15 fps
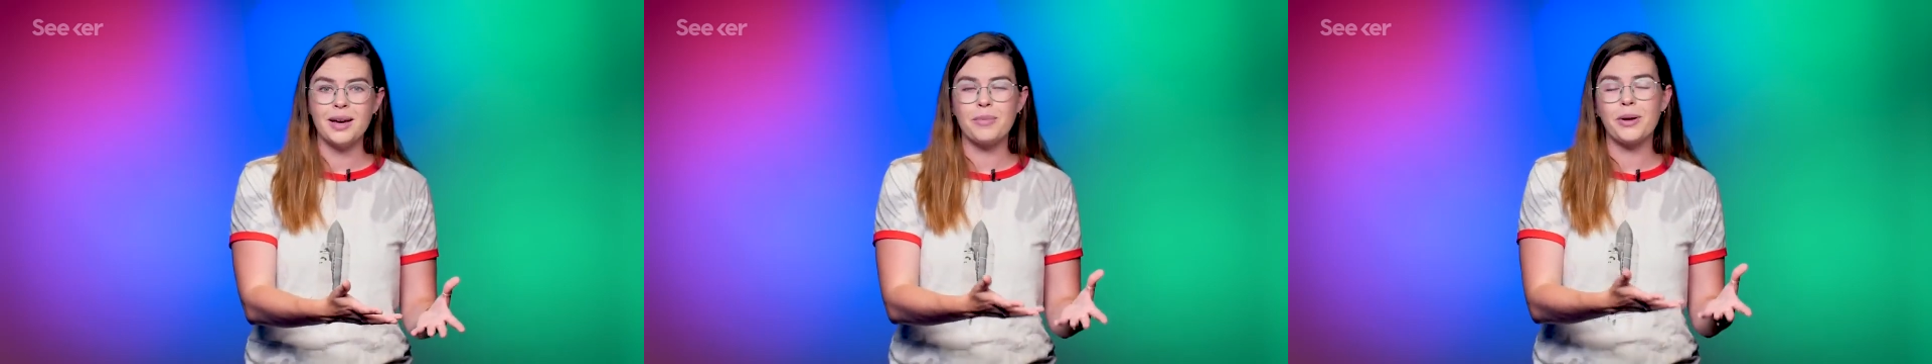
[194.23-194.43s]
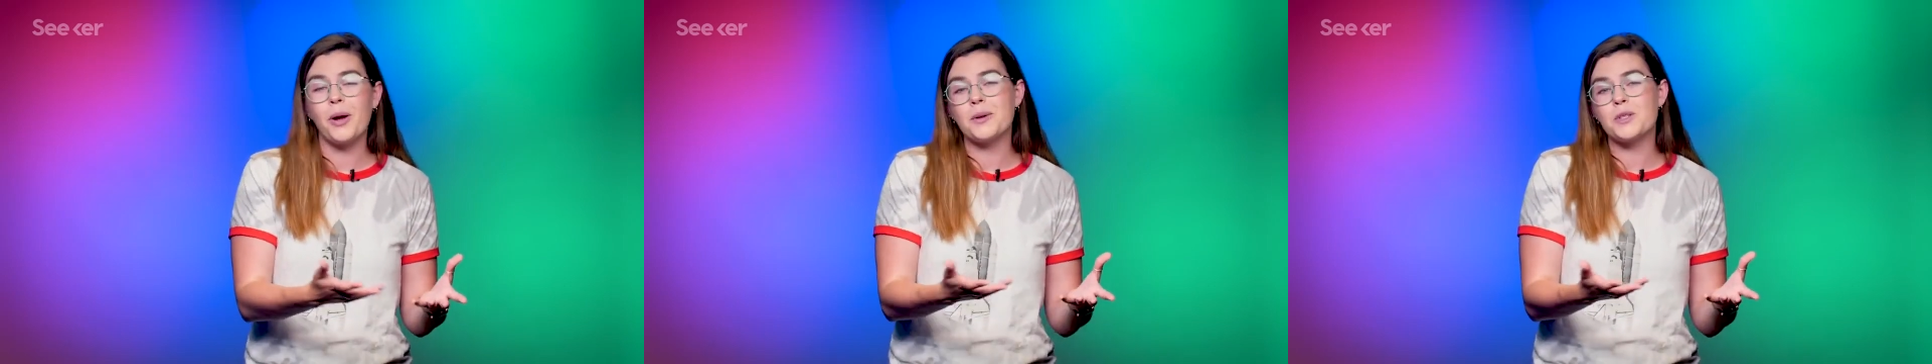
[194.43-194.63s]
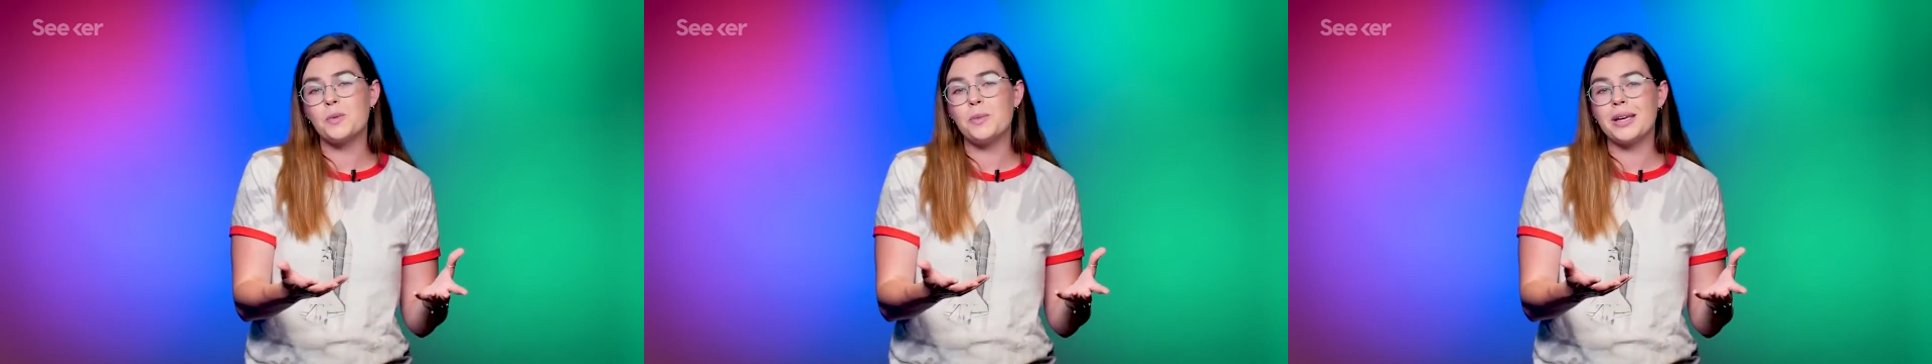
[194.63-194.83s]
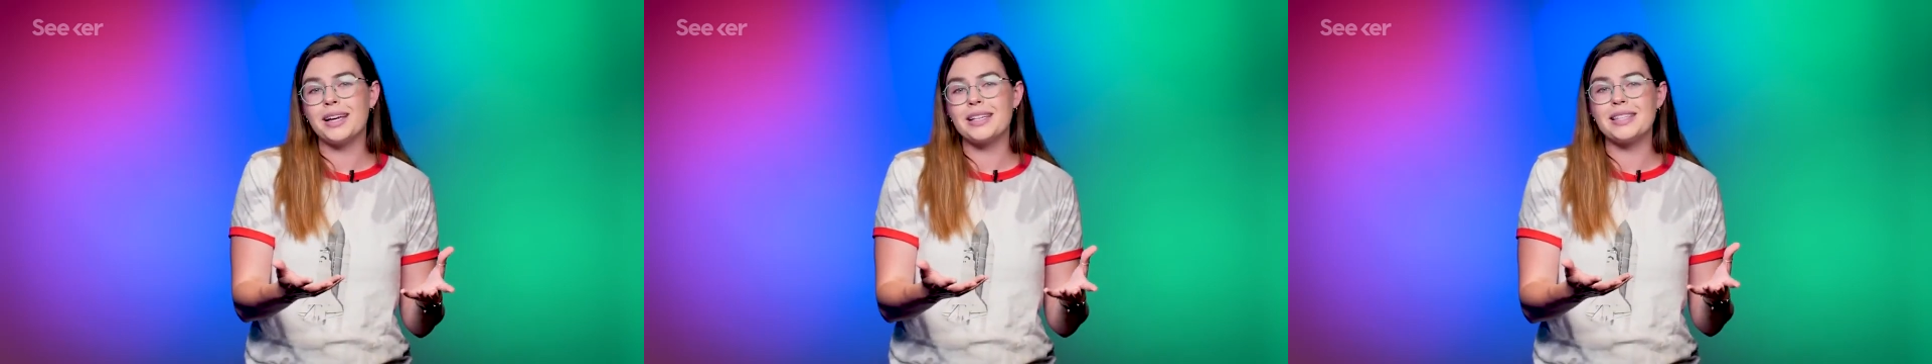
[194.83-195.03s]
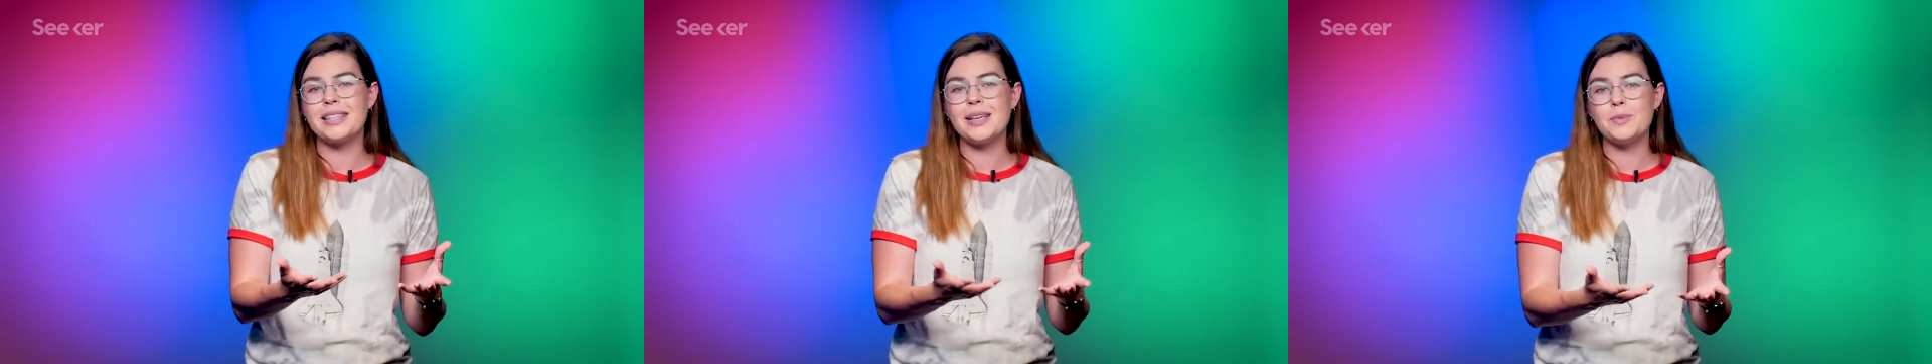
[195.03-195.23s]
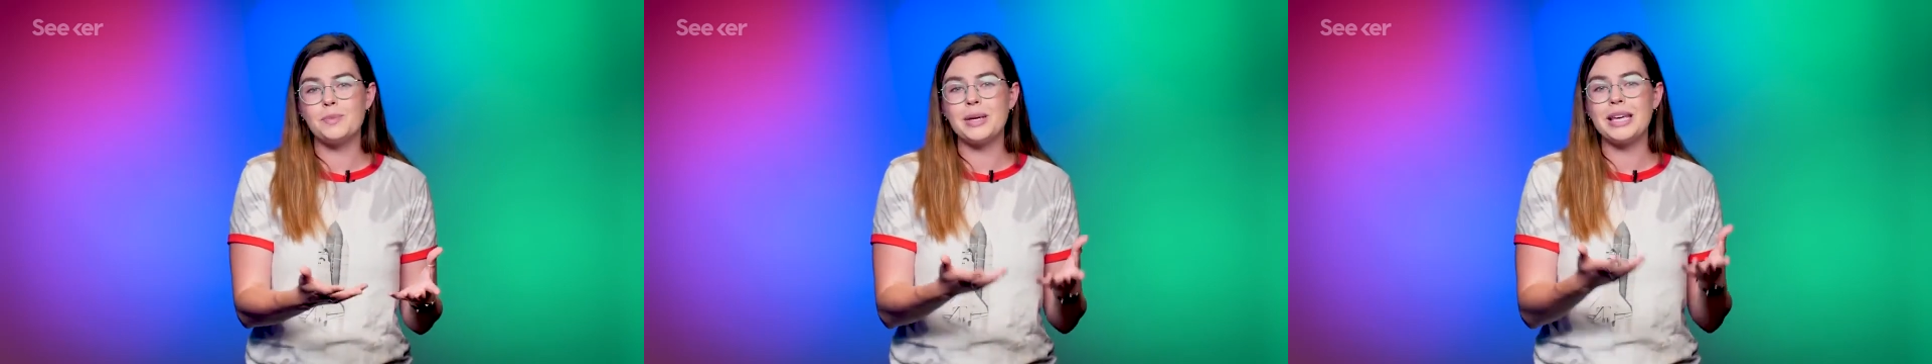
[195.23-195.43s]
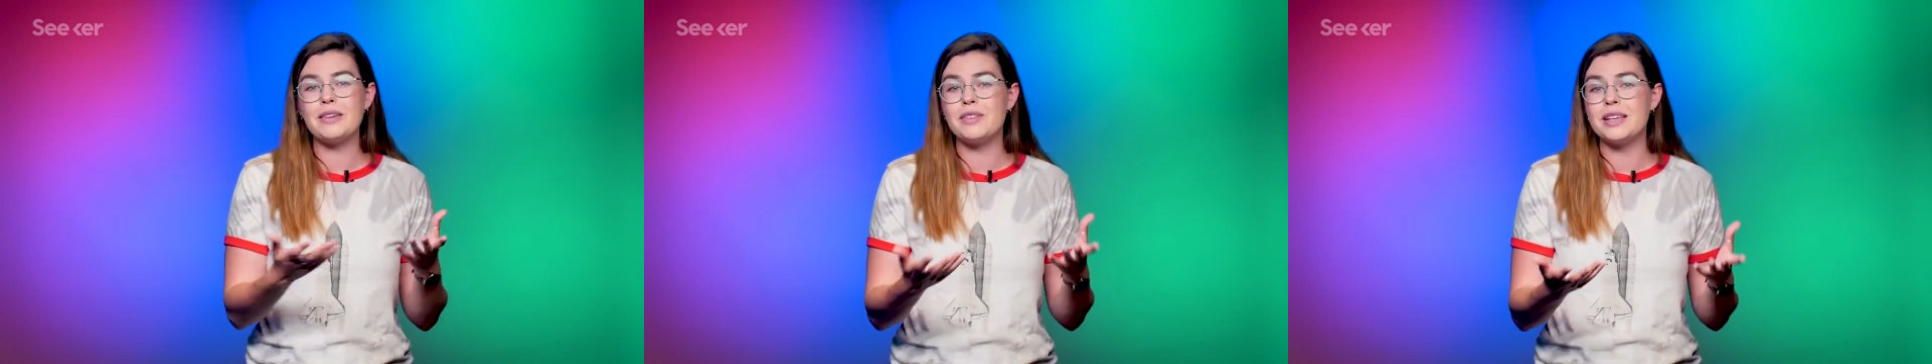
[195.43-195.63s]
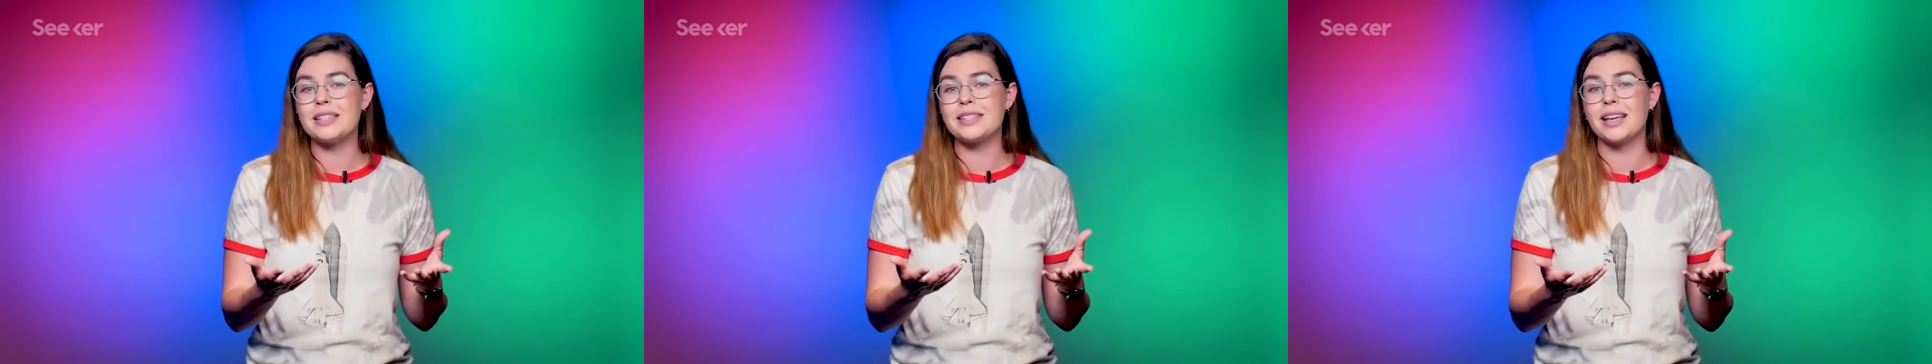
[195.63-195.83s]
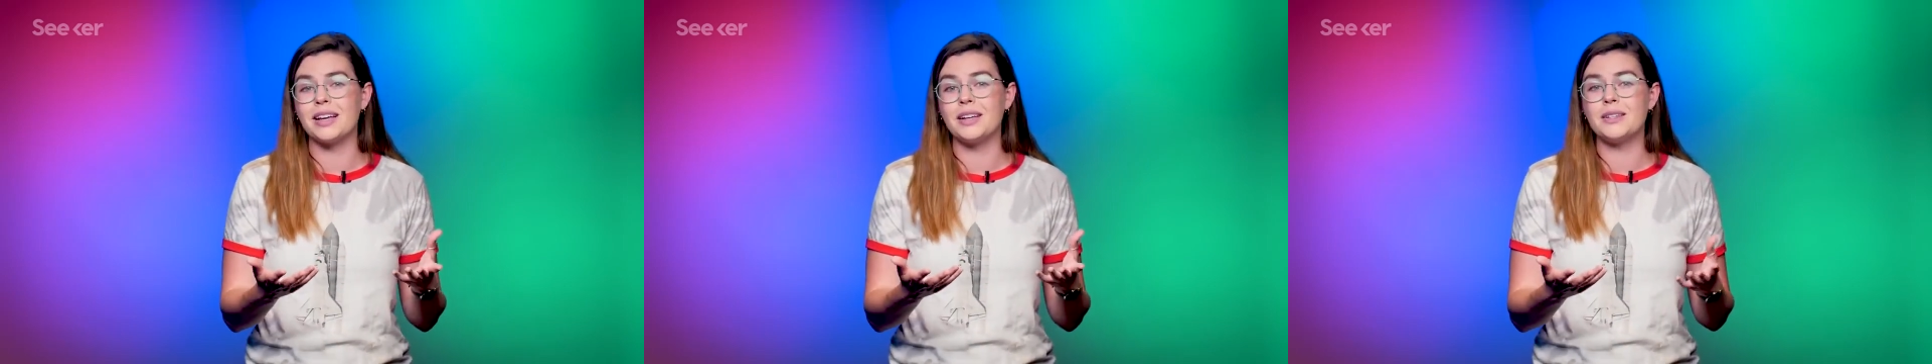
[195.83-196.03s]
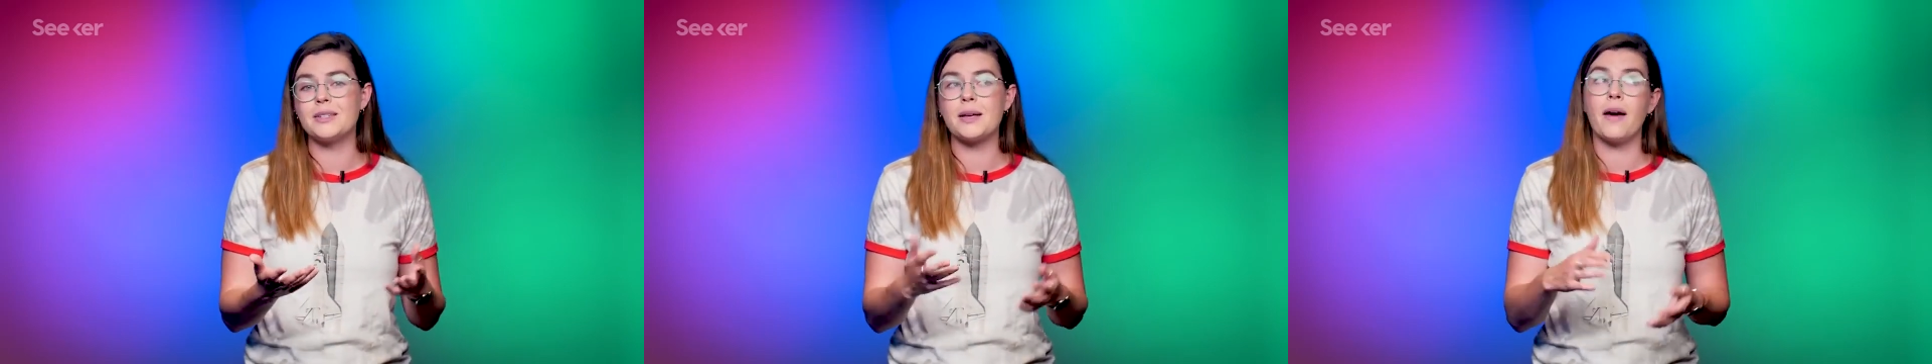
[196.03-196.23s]
but also because these PV
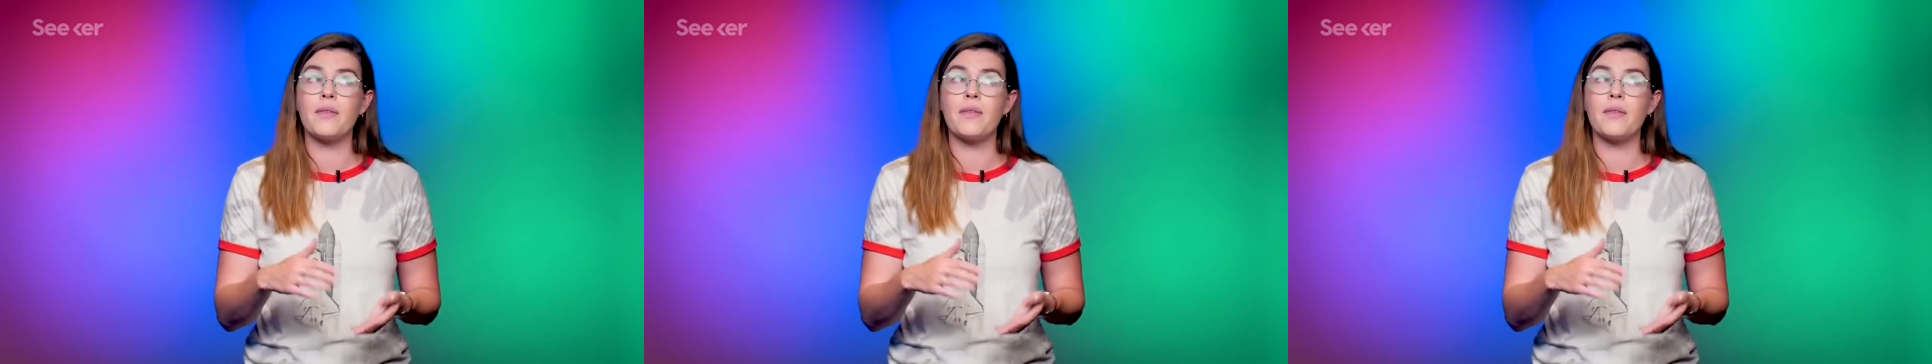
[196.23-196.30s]
cells,